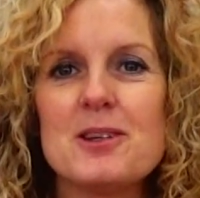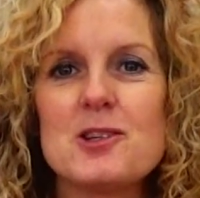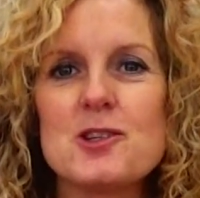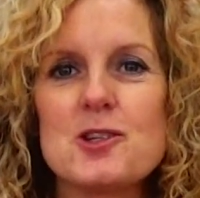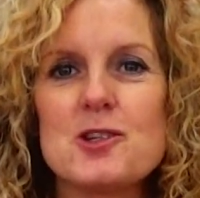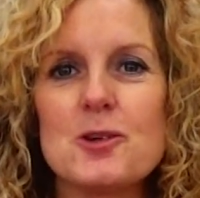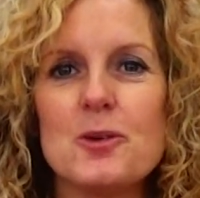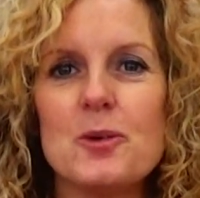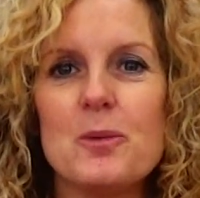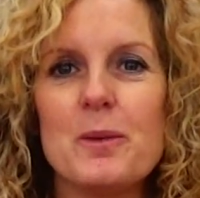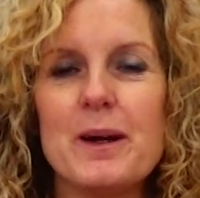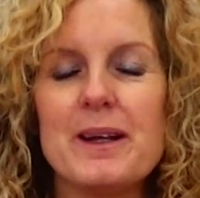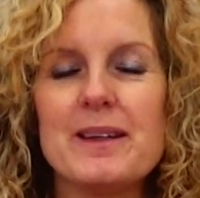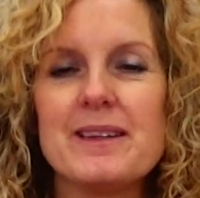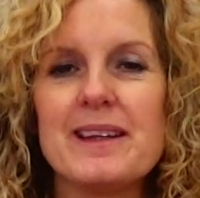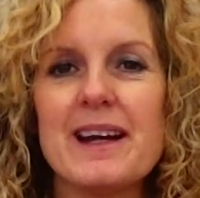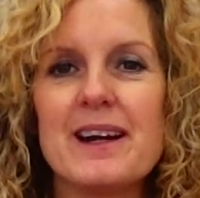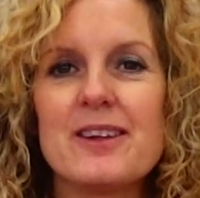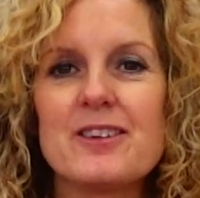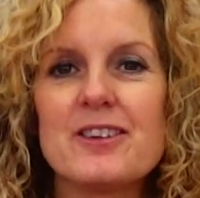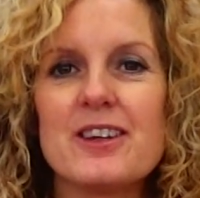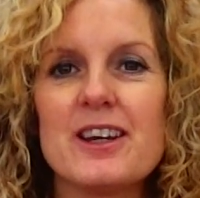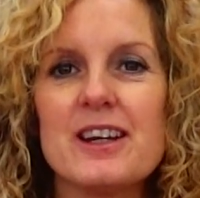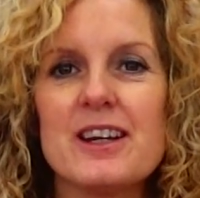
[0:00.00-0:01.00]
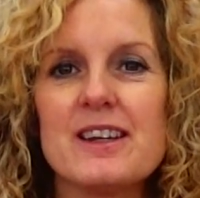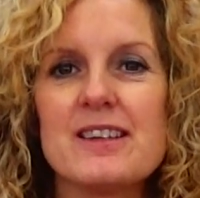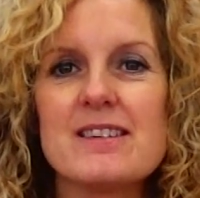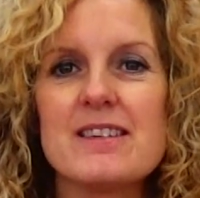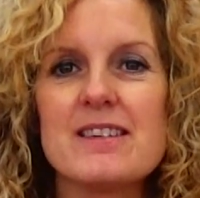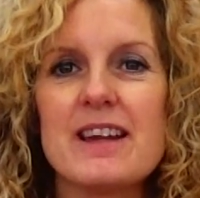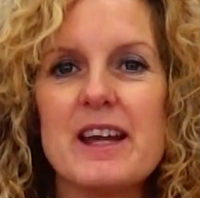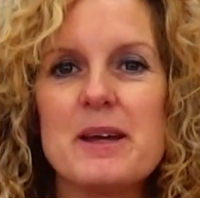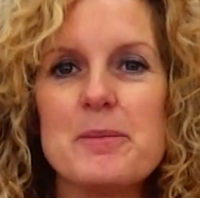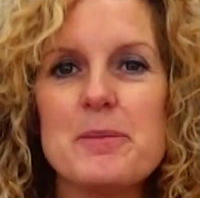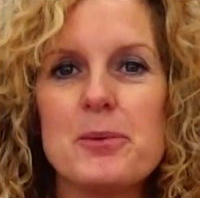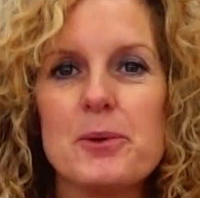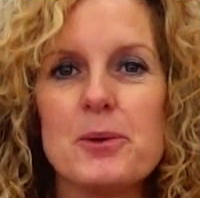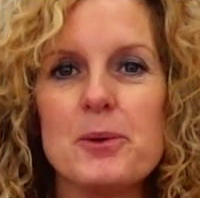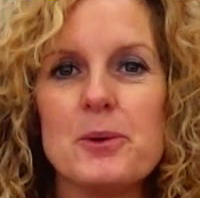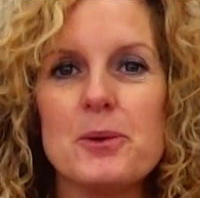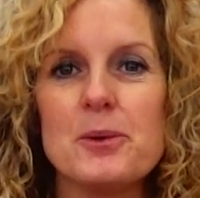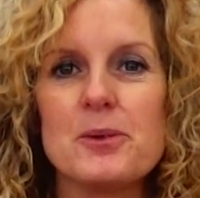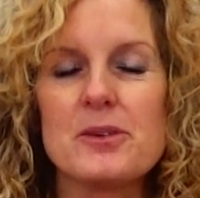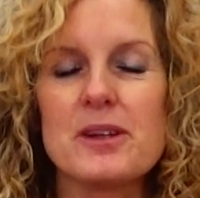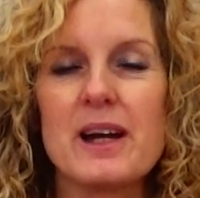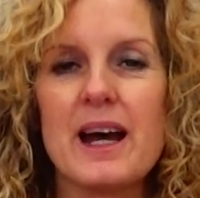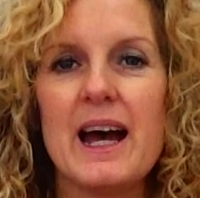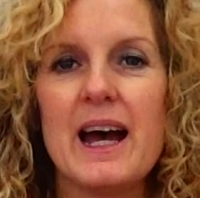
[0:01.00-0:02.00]
Short went down to her
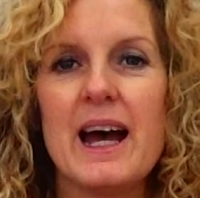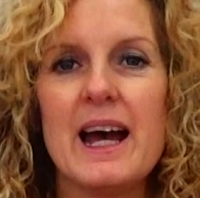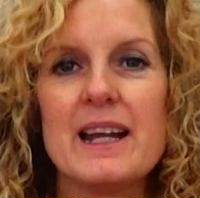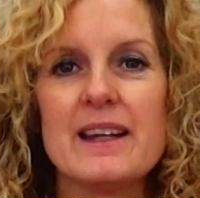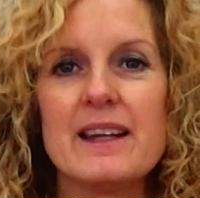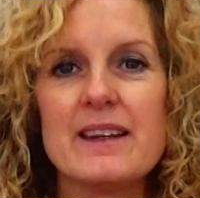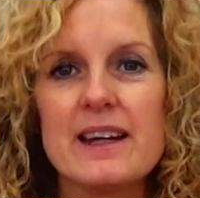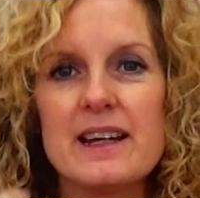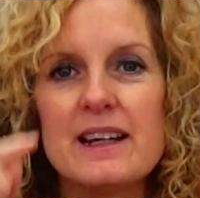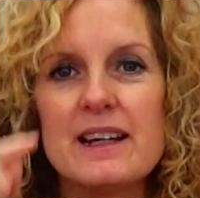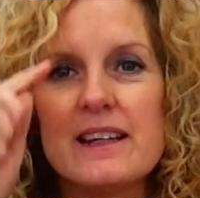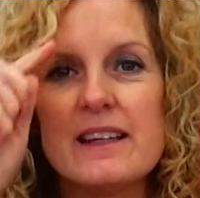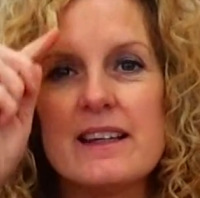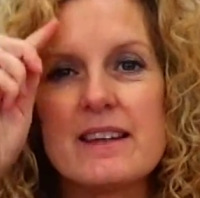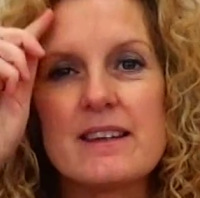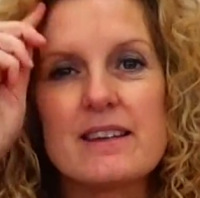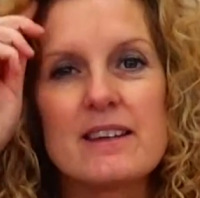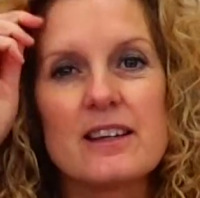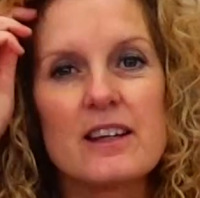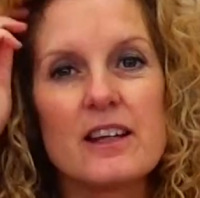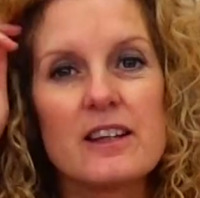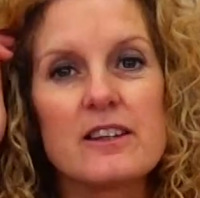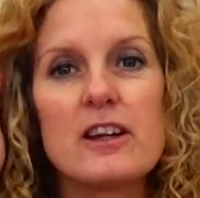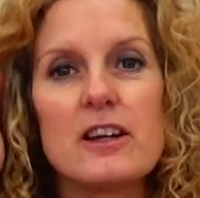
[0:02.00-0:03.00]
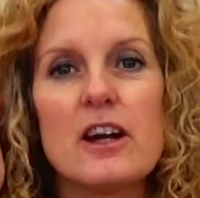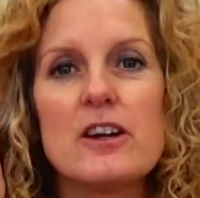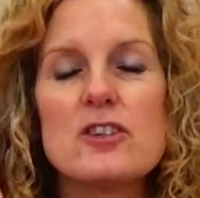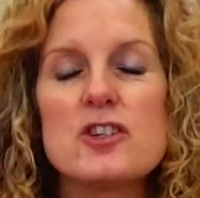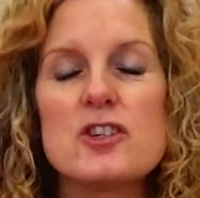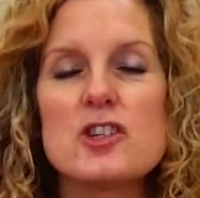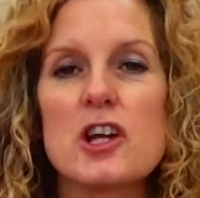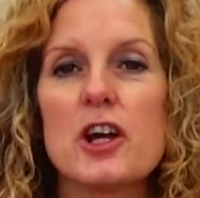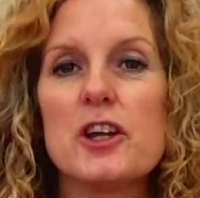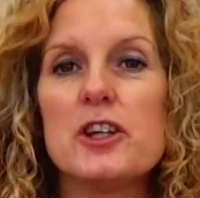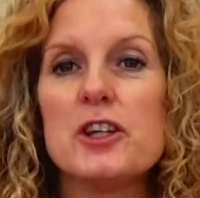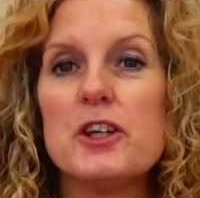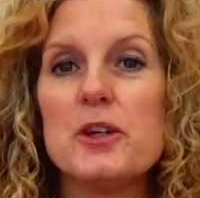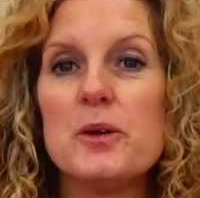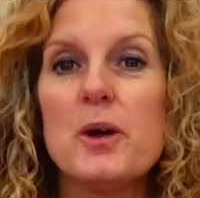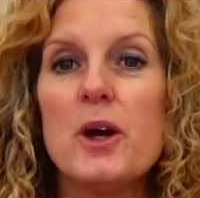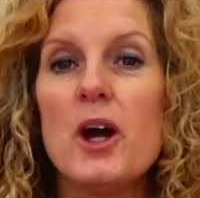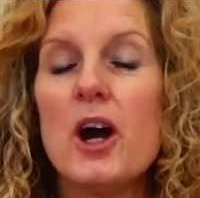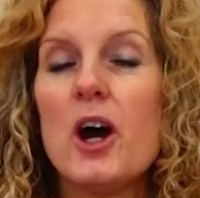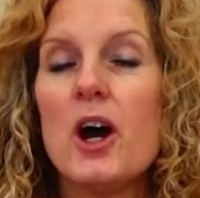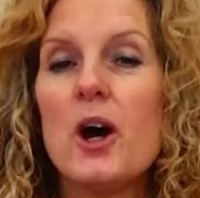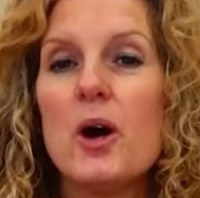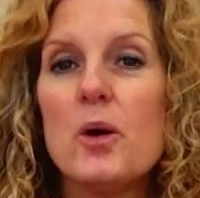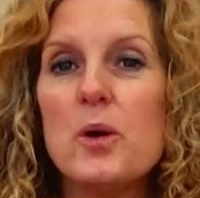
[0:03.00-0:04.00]
stables and is going to show you
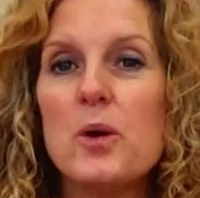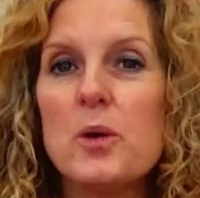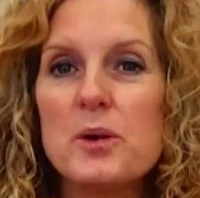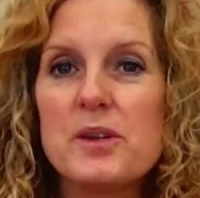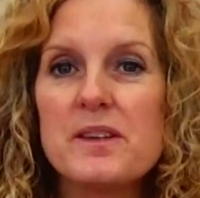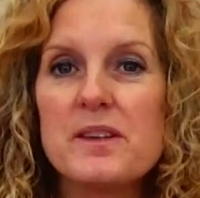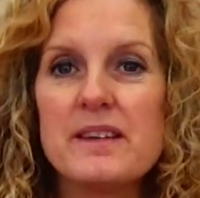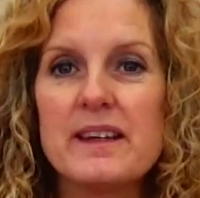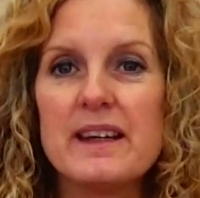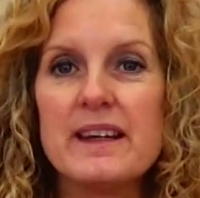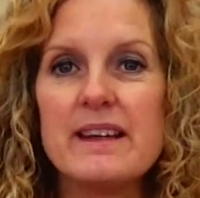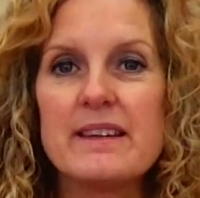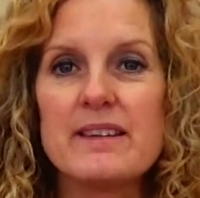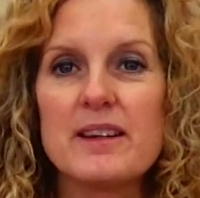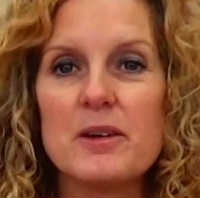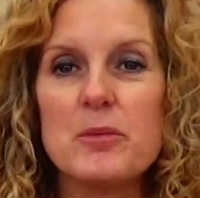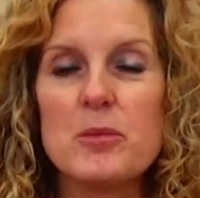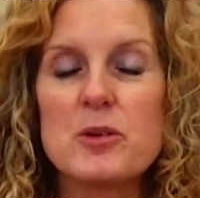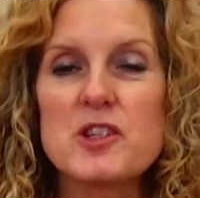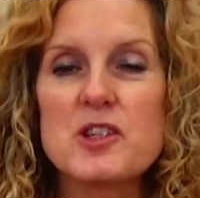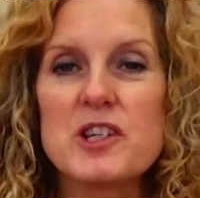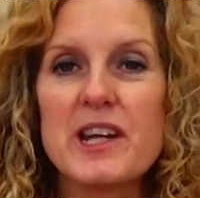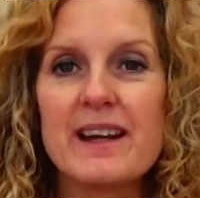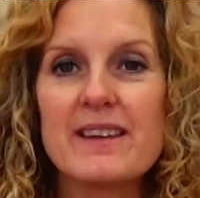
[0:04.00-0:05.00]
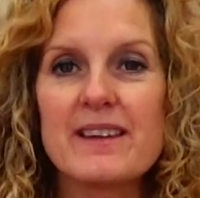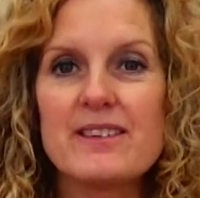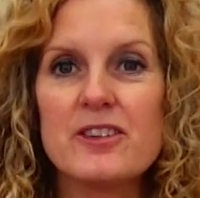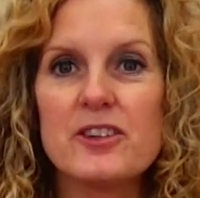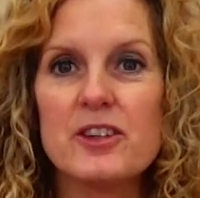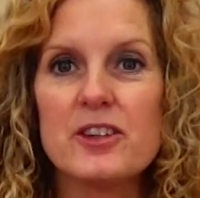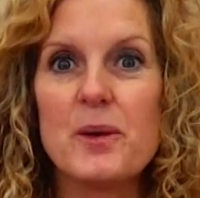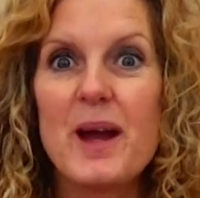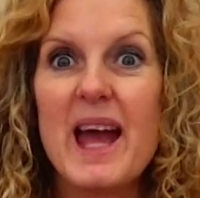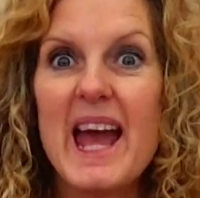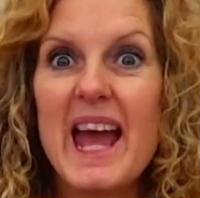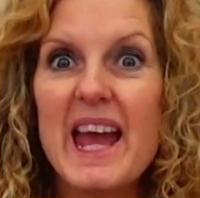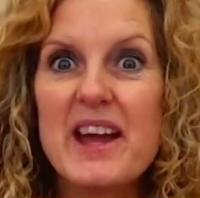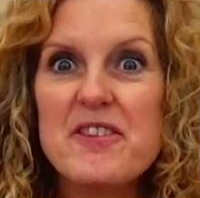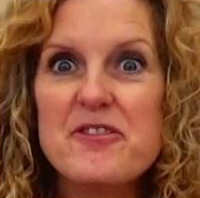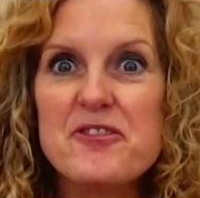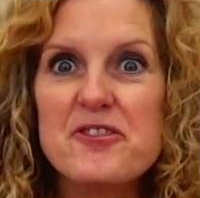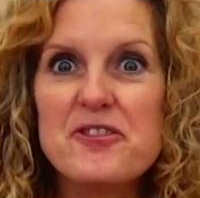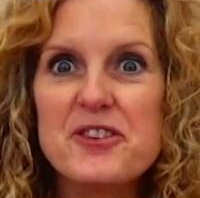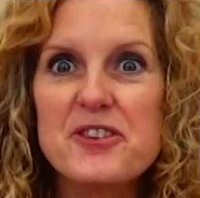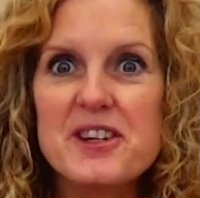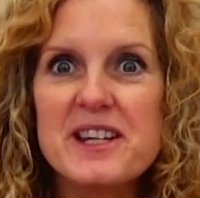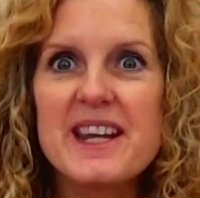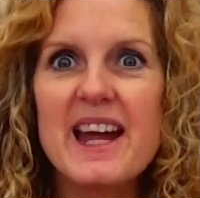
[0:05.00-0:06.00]
her horses and what she has to do
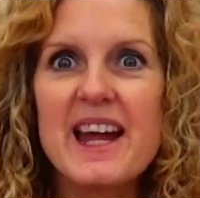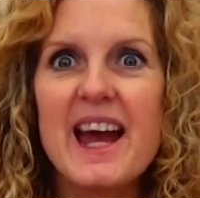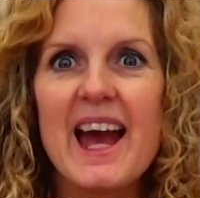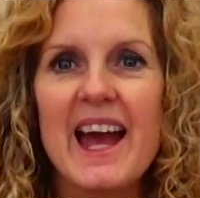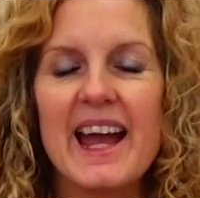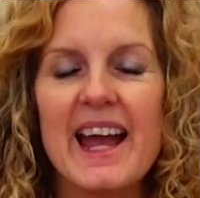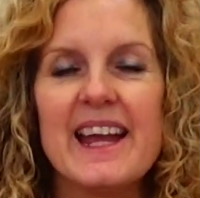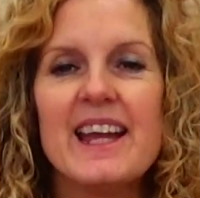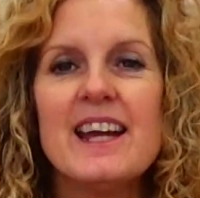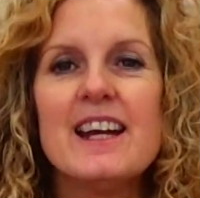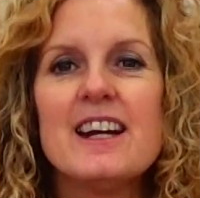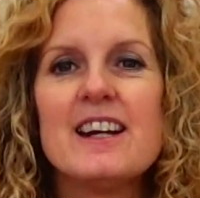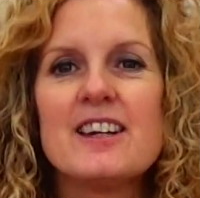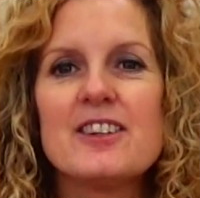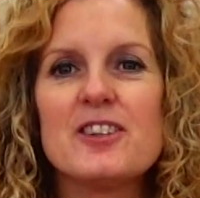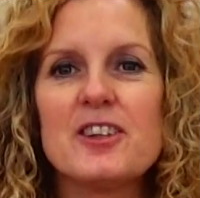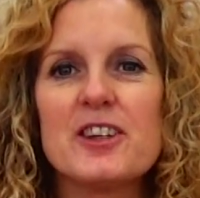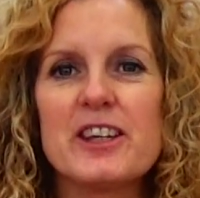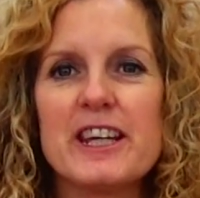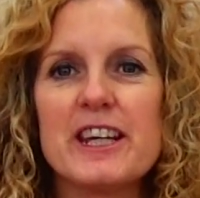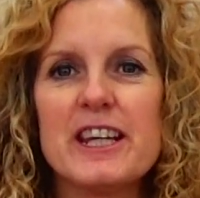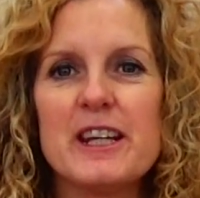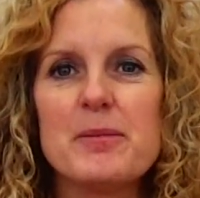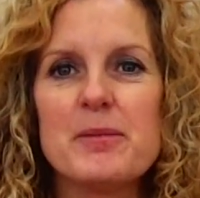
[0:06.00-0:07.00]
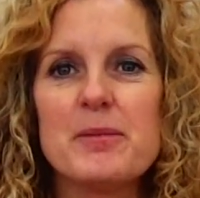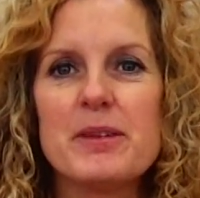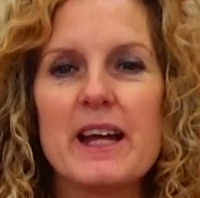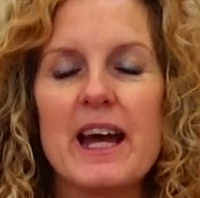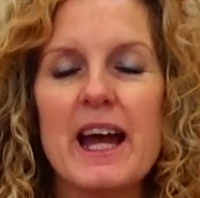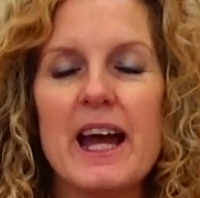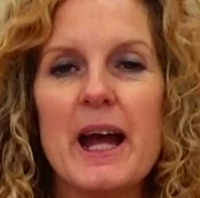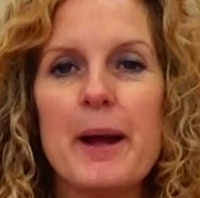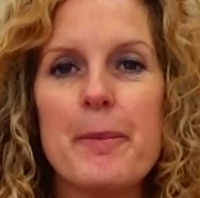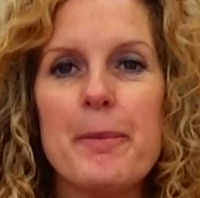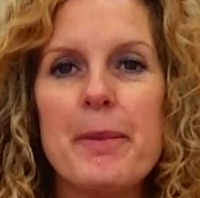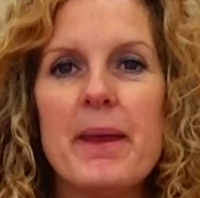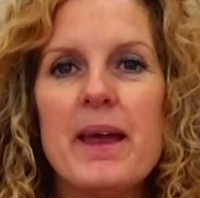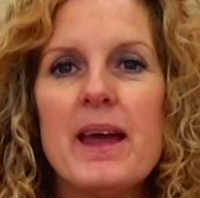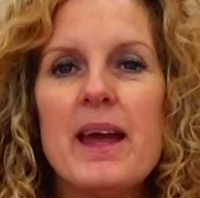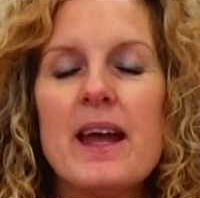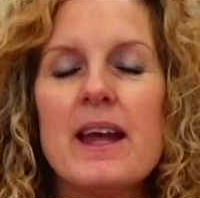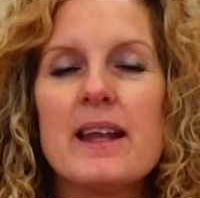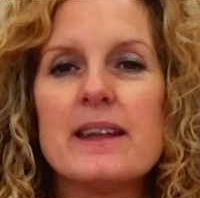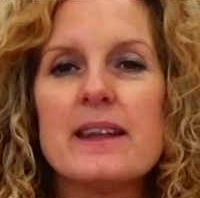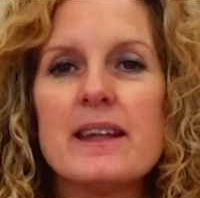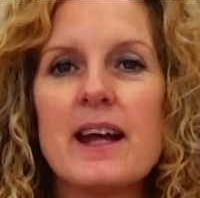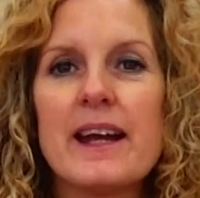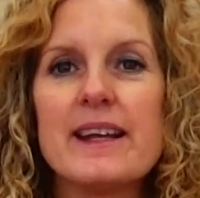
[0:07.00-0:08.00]
every day to keep them
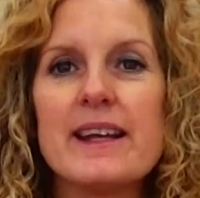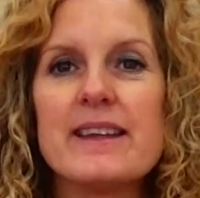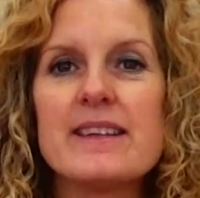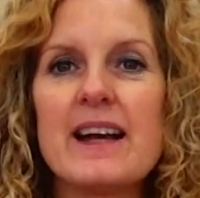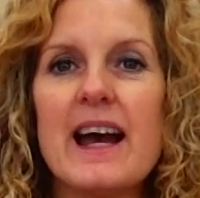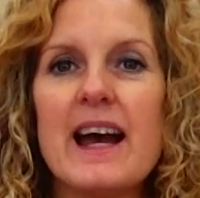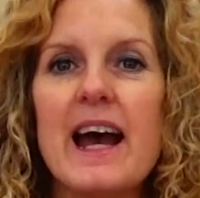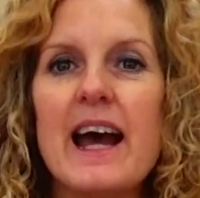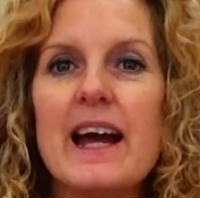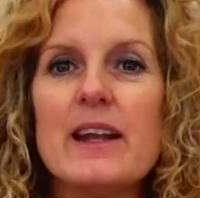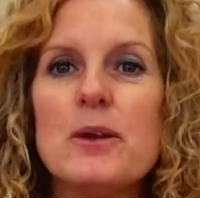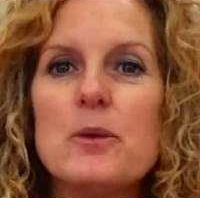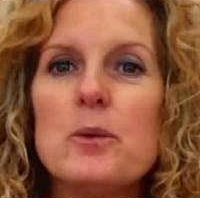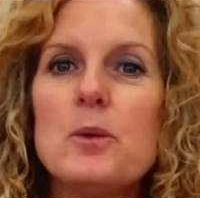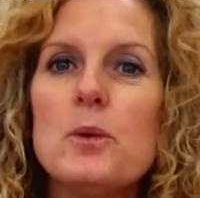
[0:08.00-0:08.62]
nice and,